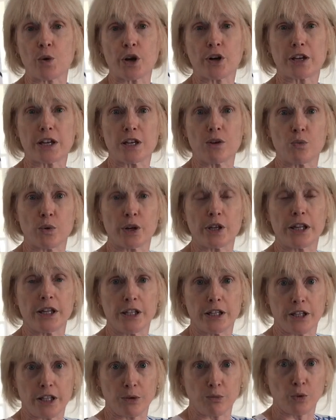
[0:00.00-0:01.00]
working,
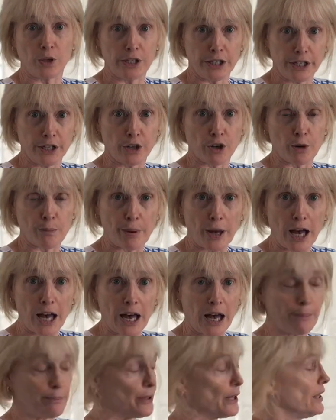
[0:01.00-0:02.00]
we'll hear a
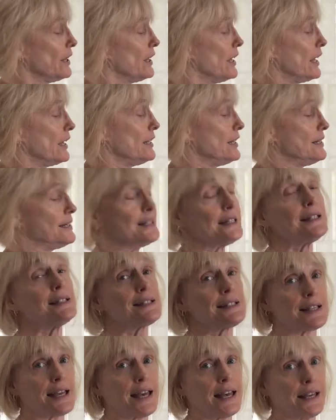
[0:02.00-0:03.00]
pop. And he
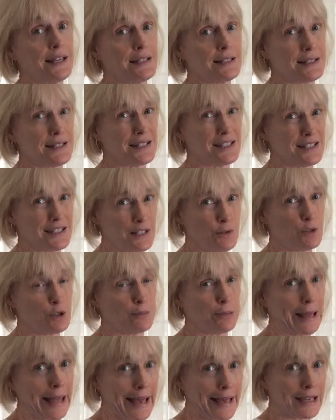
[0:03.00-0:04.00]
did say, since it was
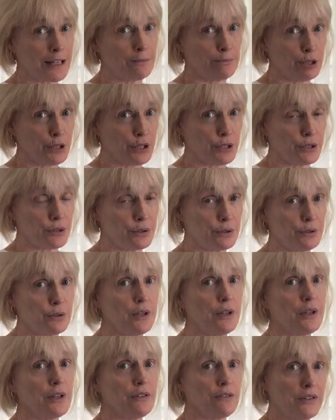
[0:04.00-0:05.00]
black and
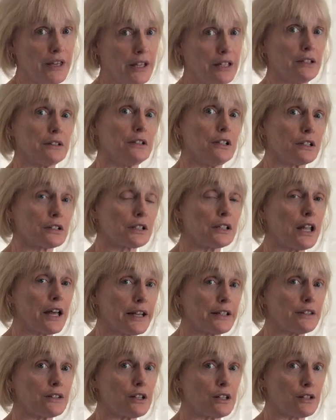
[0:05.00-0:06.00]
blue, that it looked
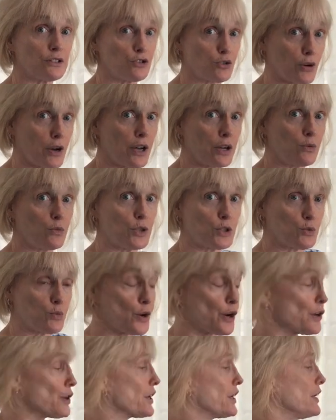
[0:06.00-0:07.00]
like the drug was
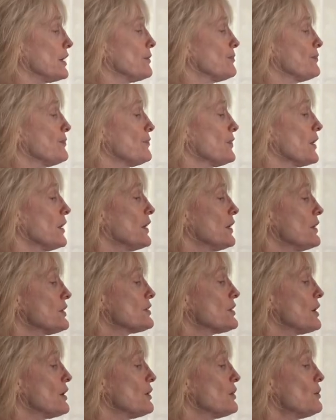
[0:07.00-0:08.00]
working.
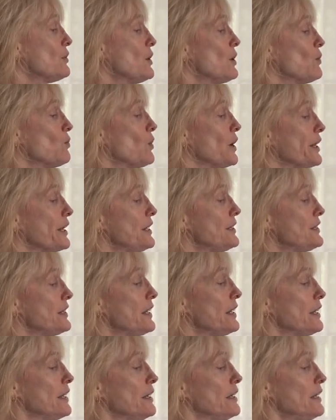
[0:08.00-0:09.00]
So what he
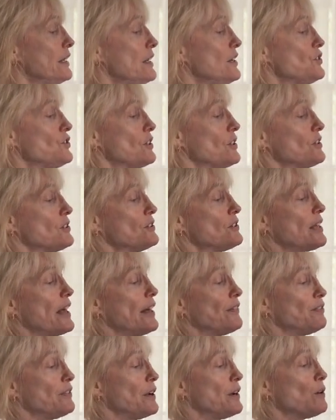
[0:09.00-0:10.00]
did, he just
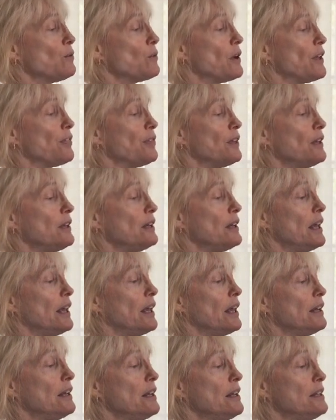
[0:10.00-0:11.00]
sat there with it
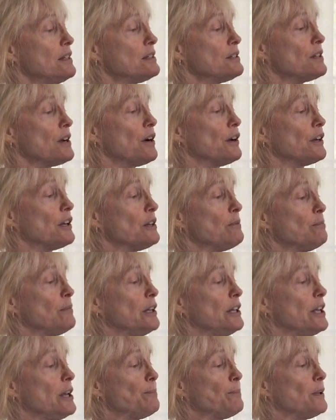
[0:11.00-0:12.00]
and he started
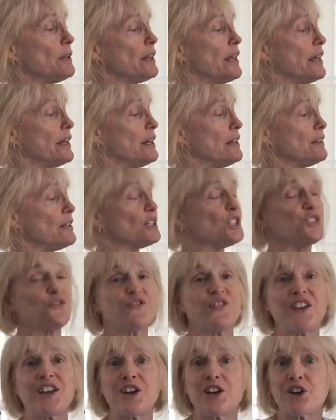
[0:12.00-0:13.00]
manipulating this
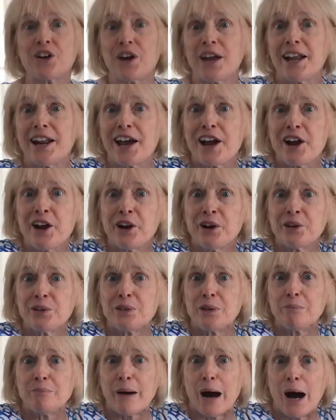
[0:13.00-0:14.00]
finger, and I
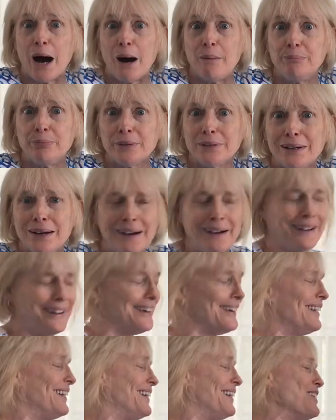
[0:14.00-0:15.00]
heard the pop. Oh
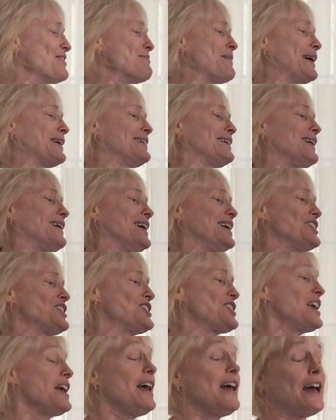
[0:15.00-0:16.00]
my
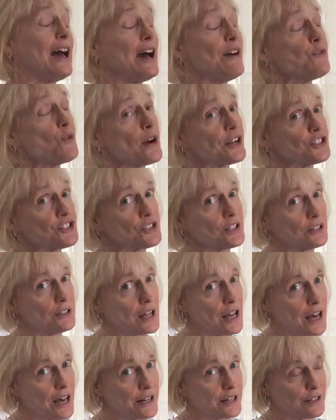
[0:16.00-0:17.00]
gosh. I've watched a
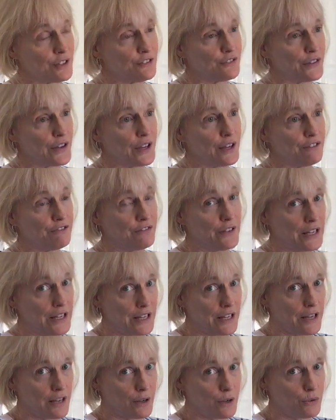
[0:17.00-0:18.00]
lot of
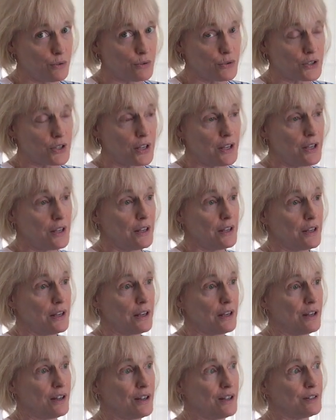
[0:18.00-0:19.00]
videos,
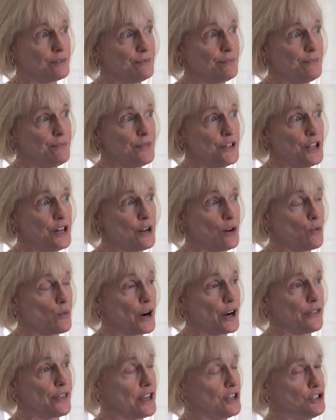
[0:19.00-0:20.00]

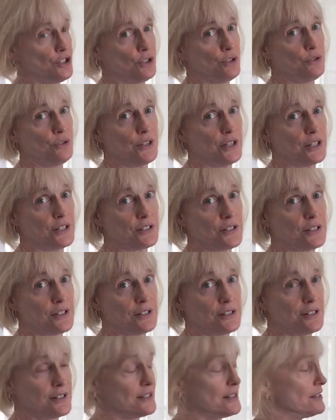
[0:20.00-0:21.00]
where they do
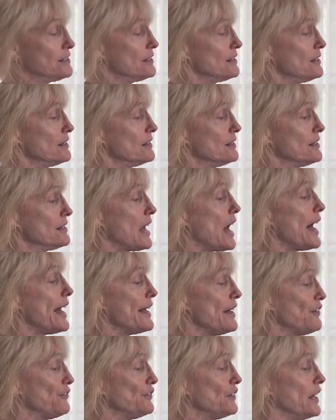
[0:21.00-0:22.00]
this
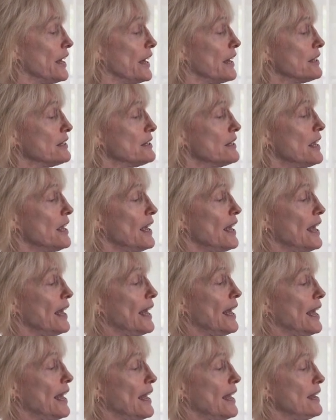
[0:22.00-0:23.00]
Xiaflex,
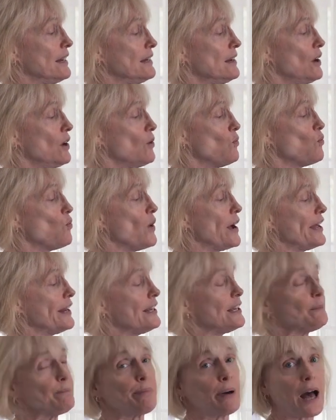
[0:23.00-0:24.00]
and when
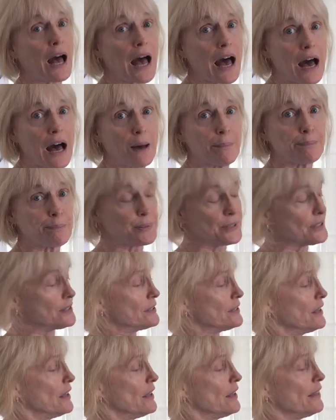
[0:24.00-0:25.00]
it
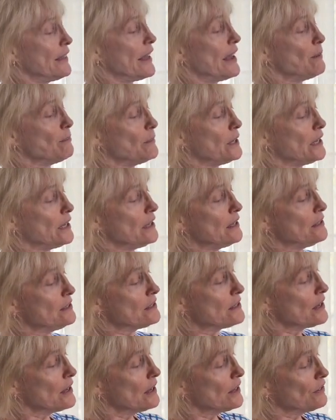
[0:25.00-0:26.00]
pops, that
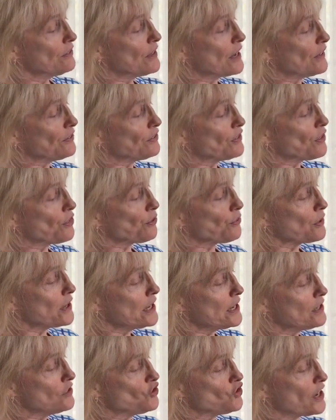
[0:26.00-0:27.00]
means that the
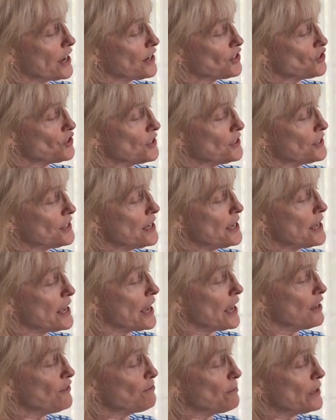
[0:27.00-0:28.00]
3 injections he
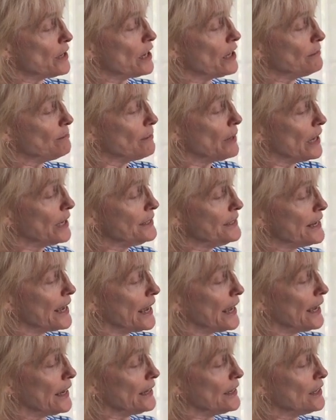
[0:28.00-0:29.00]
gave me on
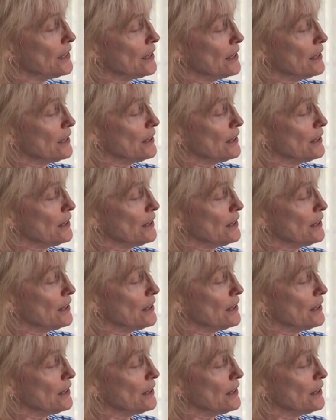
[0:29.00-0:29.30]
Monday